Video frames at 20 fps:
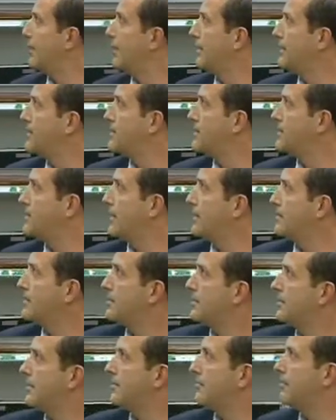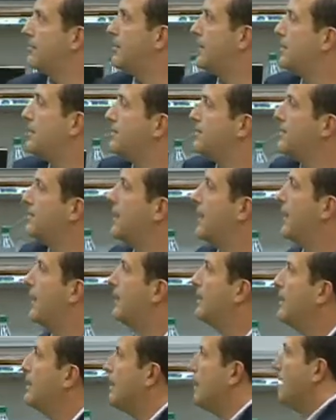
and this is an opportunity for me to do that.